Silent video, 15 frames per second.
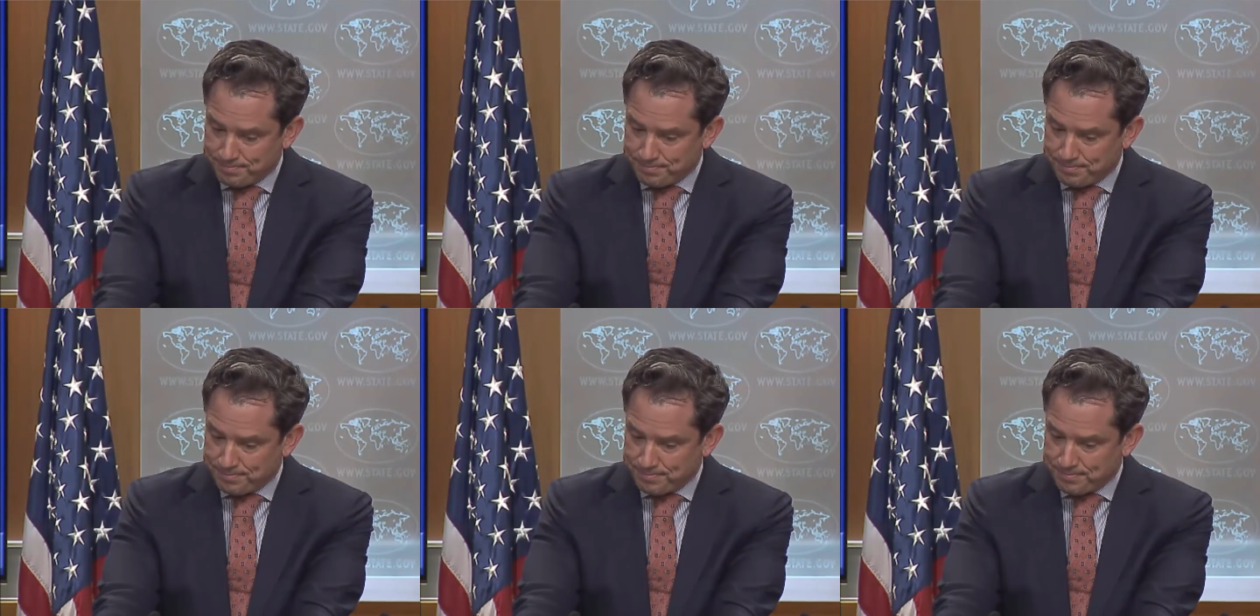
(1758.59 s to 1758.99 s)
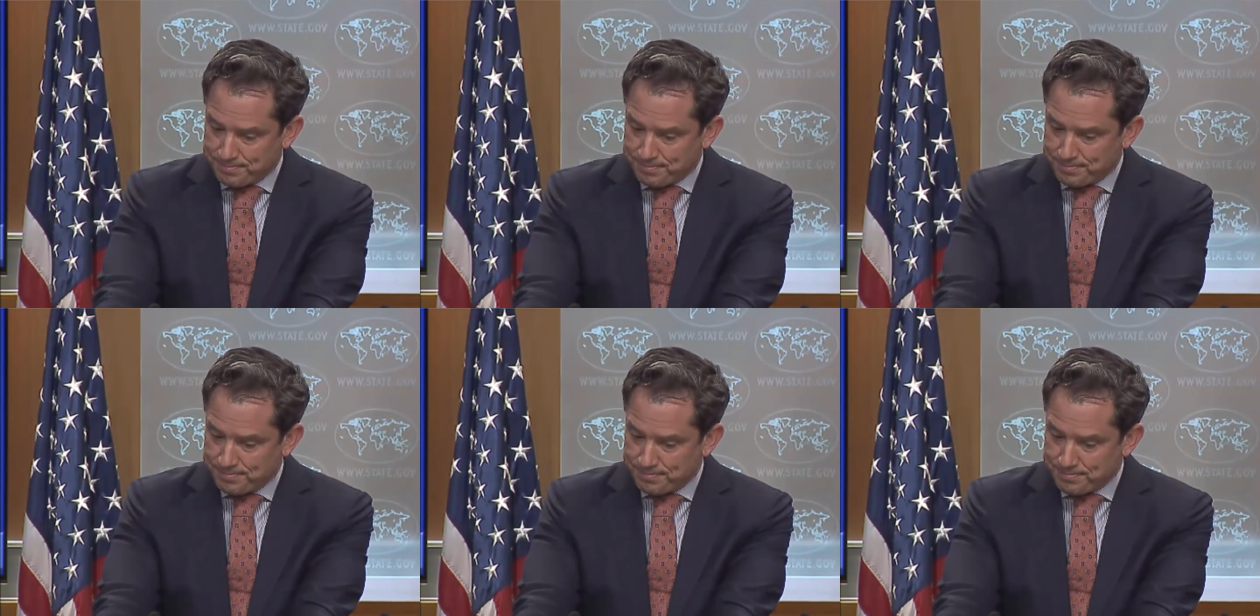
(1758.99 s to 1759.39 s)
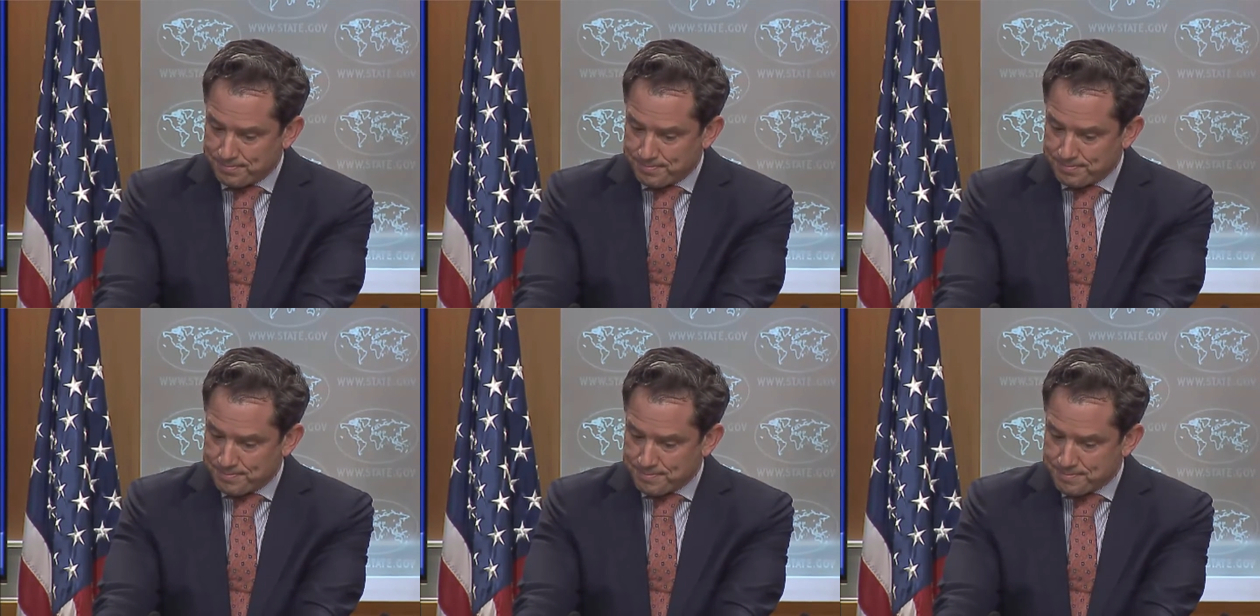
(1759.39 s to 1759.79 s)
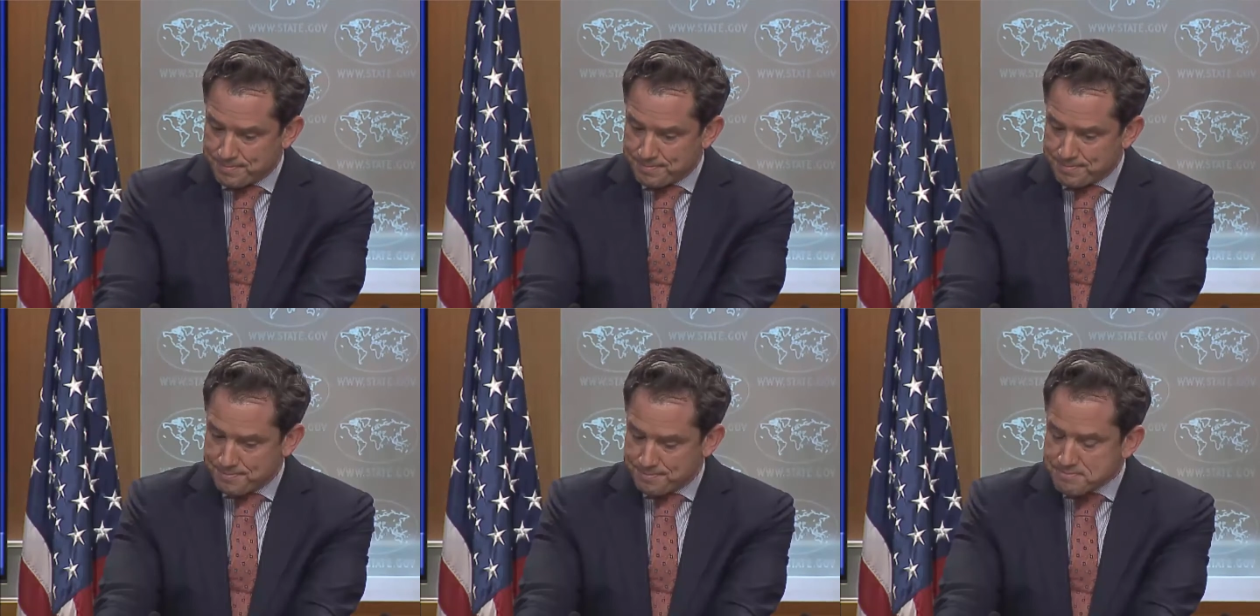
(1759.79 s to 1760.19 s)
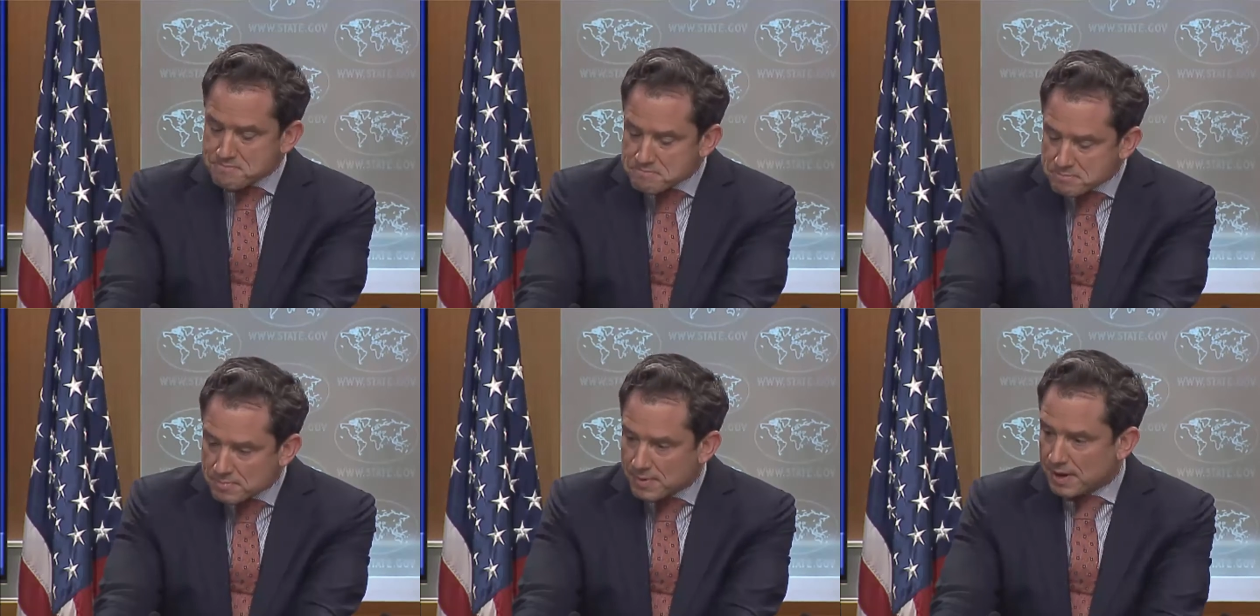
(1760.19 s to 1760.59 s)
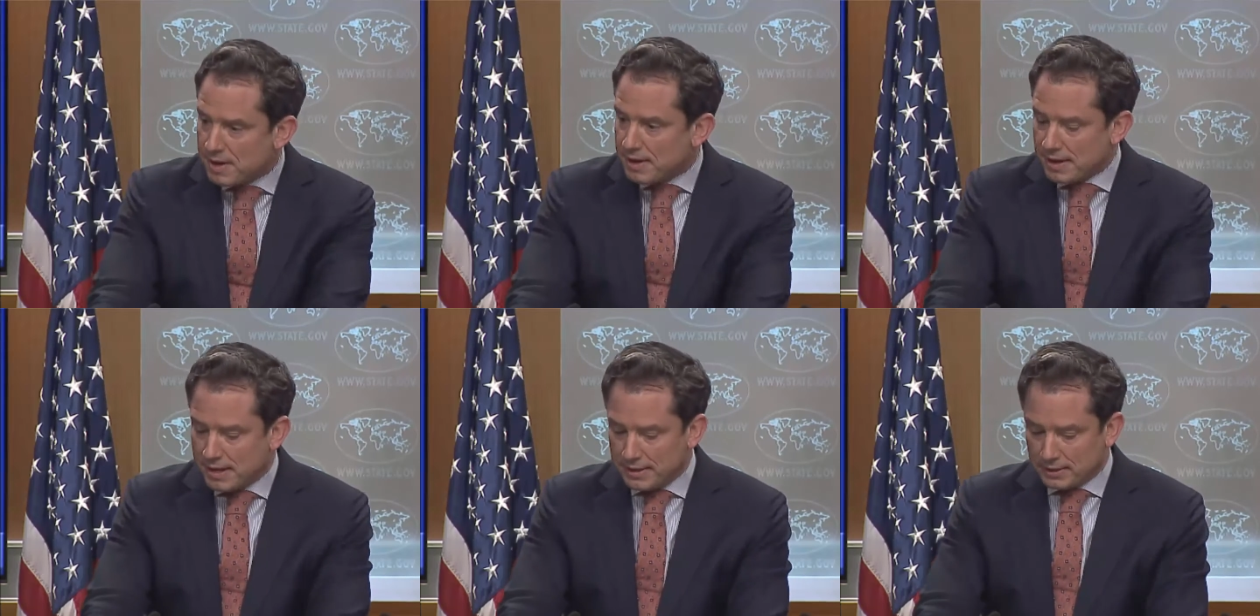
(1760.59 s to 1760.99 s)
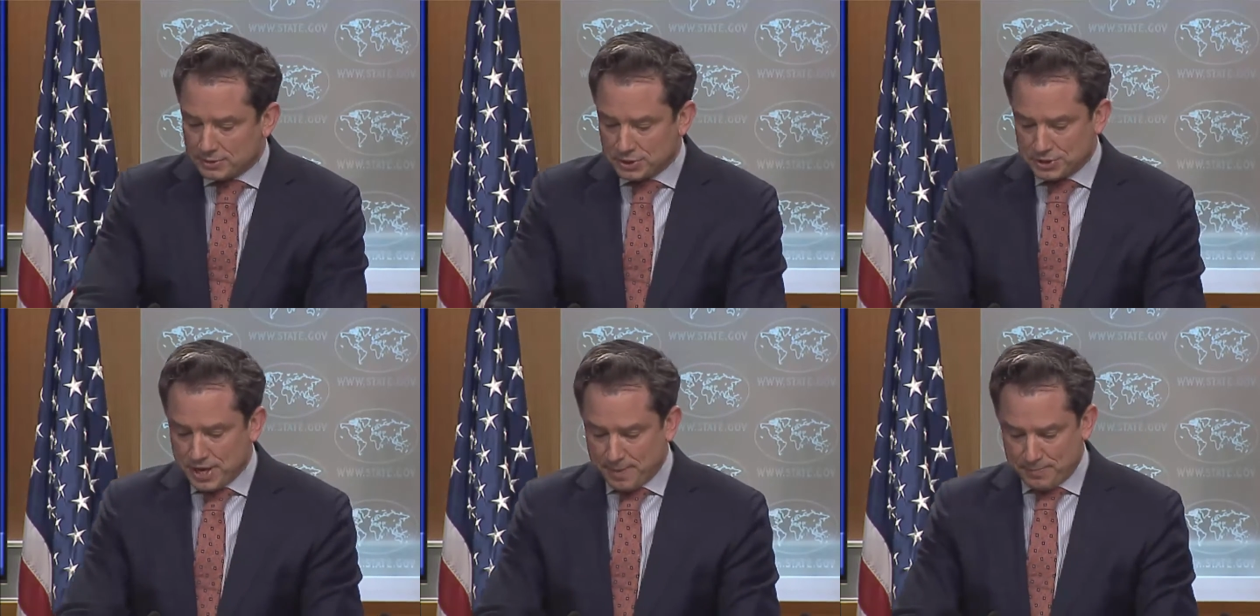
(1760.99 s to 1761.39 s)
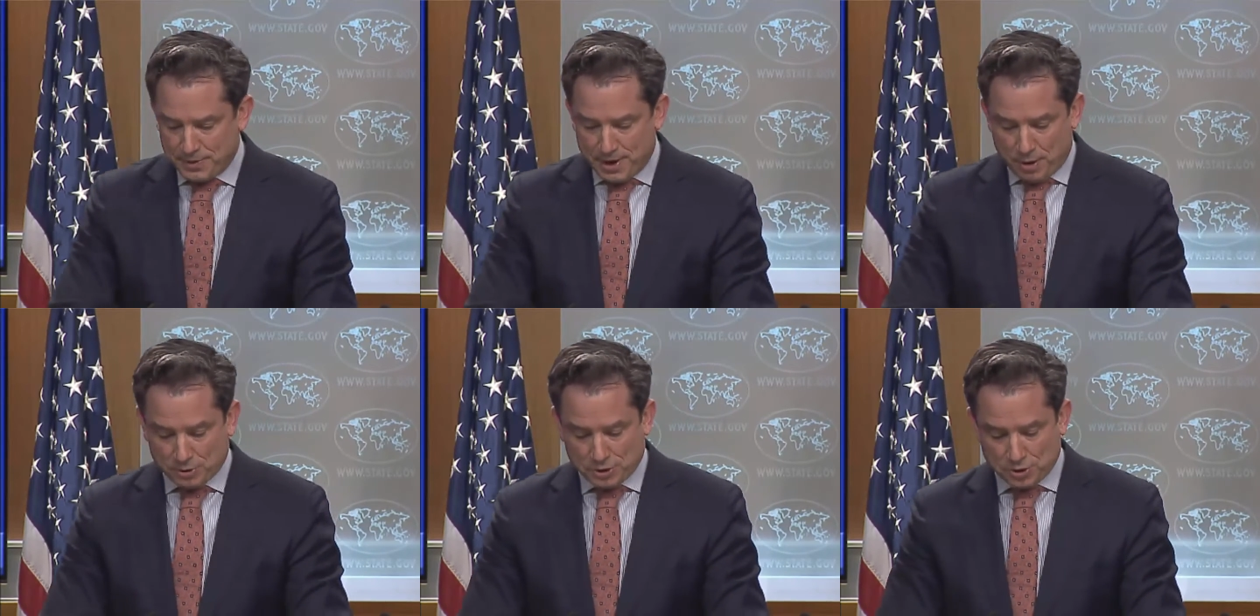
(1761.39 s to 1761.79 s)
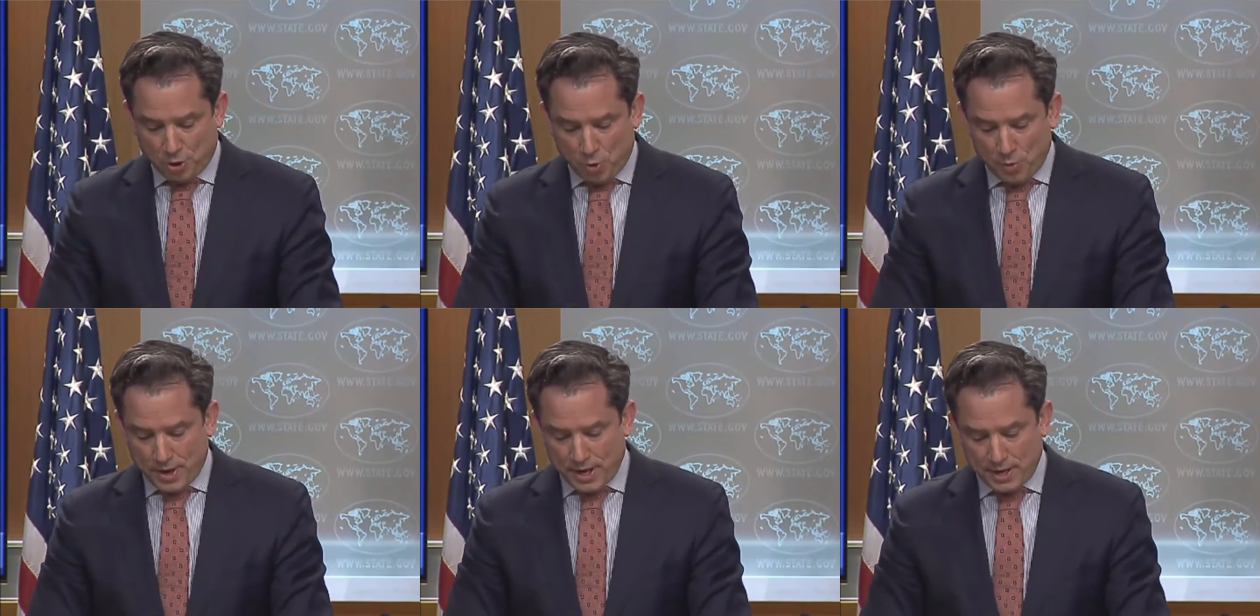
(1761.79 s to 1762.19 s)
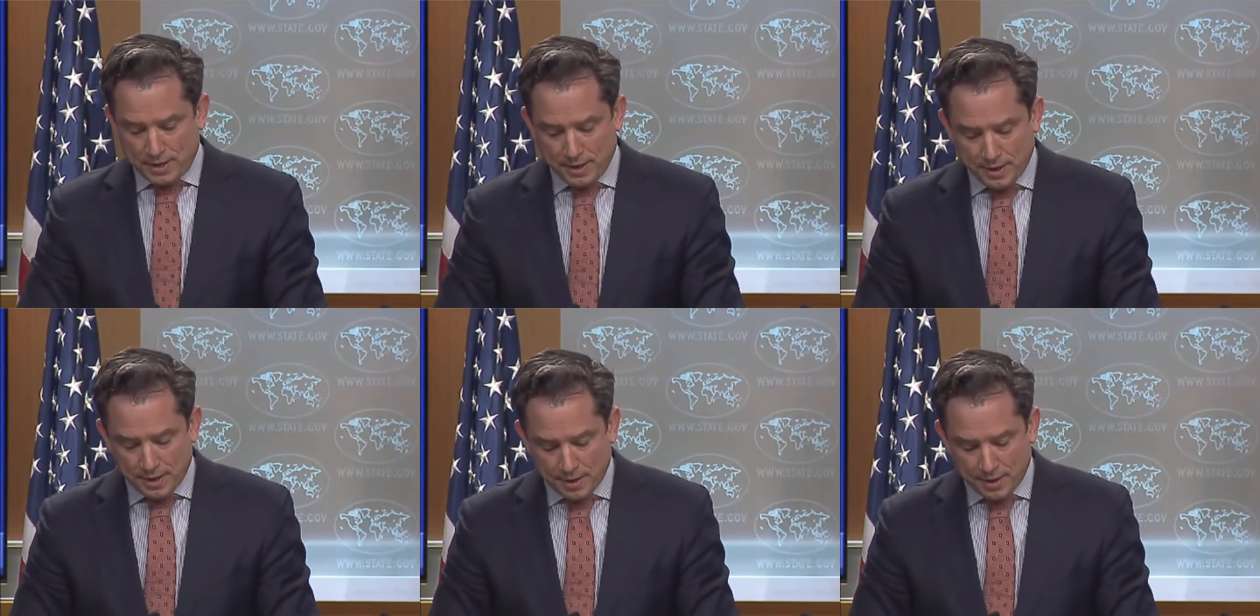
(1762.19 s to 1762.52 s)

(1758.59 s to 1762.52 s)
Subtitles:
And I'll stop there. So we're